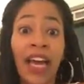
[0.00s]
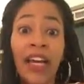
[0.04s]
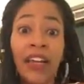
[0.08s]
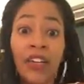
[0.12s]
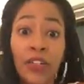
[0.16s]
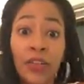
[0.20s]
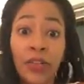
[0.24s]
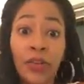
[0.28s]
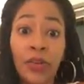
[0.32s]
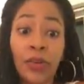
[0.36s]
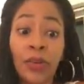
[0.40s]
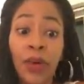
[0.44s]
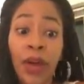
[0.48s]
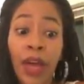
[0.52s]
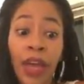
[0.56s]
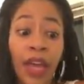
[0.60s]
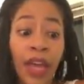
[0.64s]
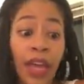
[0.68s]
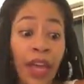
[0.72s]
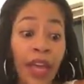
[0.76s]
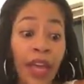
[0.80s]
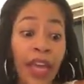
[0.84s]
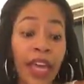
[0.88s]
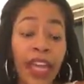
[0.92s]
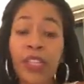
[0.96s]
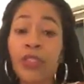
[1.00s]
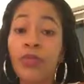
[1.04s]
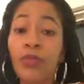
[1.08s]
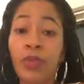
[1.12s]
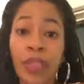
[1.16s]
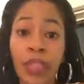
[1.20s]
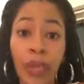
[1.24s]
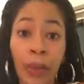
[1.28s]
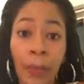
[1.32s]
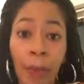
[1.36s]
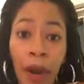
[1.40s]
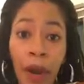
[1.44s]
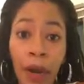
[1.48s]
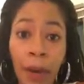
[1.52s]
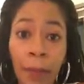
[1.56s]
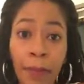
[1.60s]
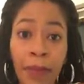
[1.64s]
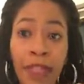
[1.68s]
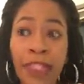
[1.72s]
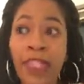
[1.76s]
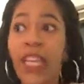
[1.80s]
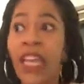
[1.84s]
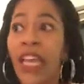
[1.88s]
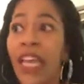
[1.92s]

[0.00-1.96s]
I do is with a purpose.